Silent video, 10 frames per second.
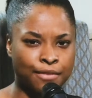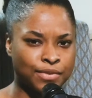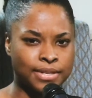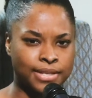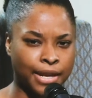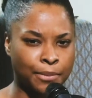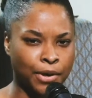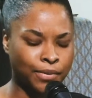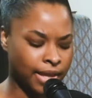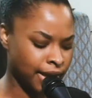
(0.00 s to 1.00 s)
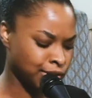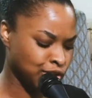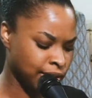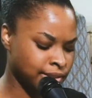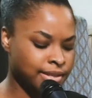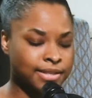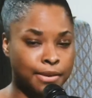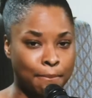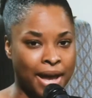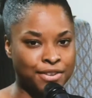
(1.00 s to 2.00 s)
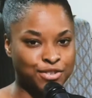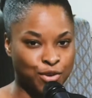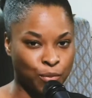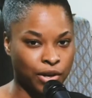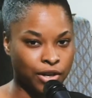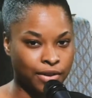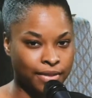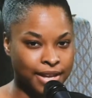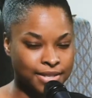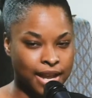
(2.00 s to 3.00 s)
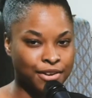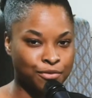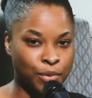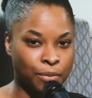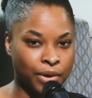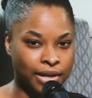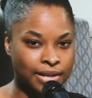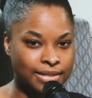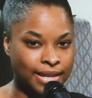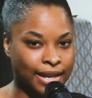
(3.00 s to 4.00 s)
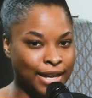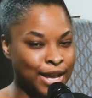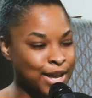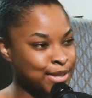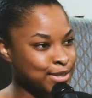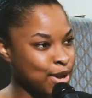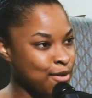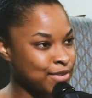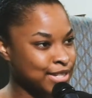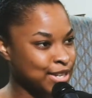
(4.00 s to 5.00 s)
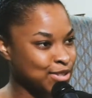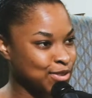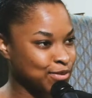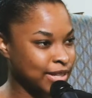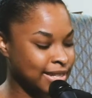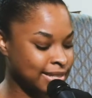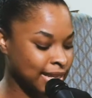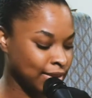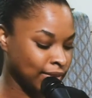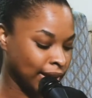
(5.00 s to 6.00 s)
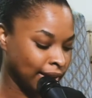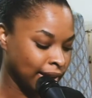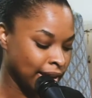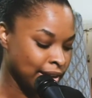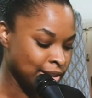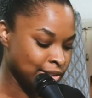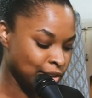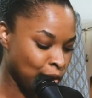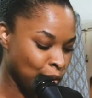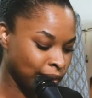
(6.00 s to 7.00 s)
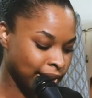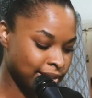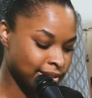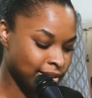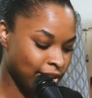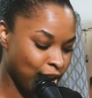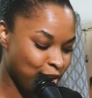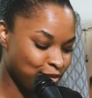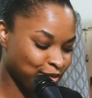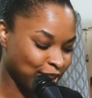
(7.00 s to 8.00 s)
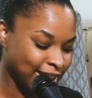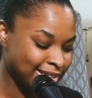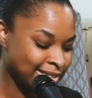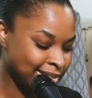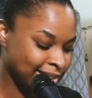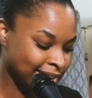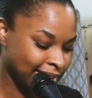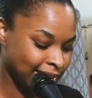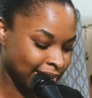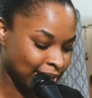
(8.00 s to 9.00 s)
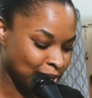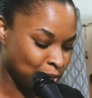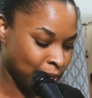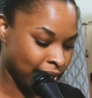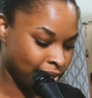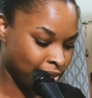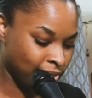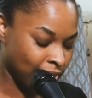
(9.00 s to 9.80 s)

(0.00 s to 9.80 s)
to say about that? Jesus, the master worker. That's kind of where we're going to take this conversation for this evening. So let's start off first with